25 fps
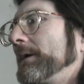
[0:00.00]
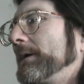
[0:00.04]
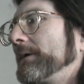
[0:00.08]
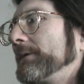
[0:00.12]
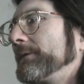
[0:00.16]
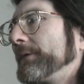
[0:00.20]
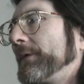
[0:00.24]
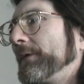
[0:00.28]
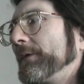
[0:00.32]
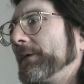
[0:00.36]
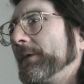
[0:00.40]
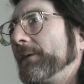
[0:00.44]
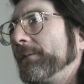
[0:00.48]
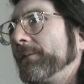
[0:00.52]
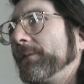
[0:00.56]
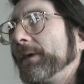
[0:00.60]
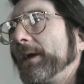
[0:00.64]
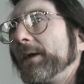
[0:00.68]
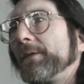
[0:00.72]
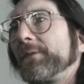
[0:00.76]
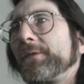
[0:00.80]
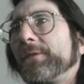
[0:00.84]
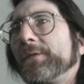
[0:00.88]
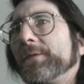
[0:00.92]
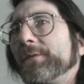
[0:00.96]
to the
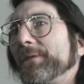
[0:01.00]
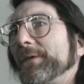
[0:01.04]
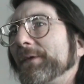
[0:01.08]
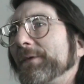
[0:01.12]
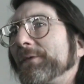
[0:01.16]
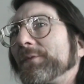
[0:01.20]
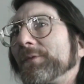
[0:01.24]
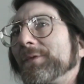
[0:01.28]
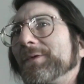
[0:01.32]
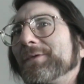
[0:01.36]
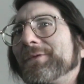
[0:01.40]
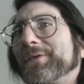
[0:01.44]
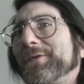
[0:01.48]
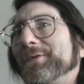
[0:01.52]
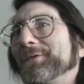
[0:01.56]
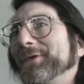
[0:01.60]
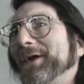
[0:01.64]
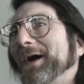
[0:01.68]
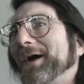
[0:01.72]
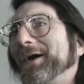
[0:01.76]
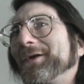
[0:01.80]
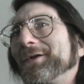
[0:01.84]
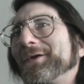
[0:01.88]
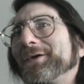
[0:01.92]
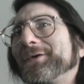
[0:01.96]
best of this one's of
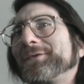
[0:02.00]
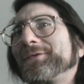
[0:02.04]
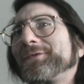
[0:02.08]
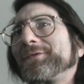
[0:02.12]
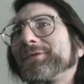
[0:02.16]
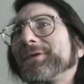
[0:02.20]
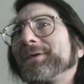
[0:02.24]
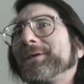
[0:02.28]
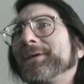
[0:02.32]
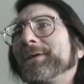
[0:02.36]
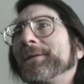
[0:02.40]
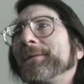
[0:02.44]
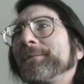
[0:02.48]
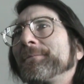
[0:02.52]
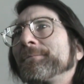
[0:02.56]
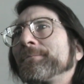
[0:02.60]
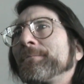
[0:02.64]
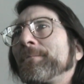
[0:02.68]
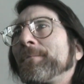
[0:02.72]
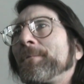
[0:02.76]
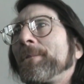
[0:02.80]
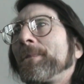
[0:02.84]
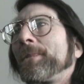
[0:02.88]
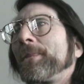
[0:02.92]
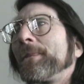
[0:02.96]
knowledge.
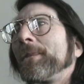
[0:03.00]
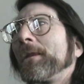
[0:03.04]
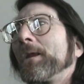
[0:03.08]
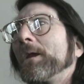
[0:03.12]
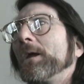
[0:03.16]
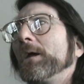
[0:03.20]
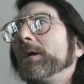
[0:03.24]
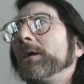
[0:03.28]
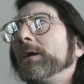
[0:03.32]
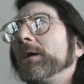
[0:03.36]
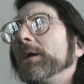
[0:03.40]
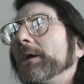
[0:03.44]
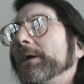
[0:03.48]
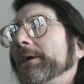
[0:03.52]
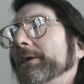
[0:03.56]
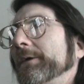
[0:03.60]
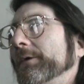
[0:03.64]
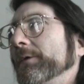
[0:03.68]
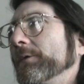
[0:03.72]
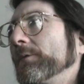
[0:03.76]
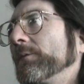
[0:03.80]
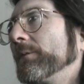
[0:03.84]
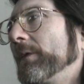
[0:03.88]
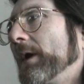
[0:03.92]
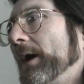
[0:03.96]

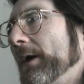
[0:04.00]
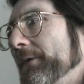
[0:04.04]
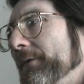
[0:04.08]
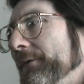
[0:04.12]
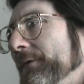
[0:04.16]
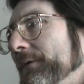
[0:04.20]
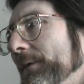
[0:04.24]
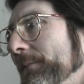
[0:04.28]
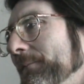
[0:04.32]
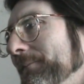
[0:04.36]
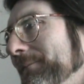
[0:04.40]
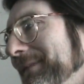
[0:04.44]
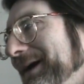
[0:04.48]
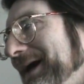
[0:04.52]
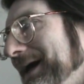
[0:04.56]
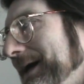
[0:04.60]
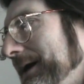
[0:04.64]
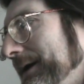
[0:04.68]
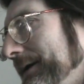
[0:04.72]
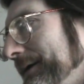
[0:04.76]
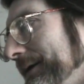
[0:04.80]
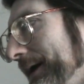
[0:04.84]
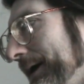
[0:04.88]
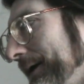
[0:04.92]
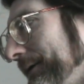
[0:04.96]
You must make
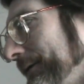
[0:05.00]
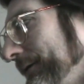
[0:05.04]
that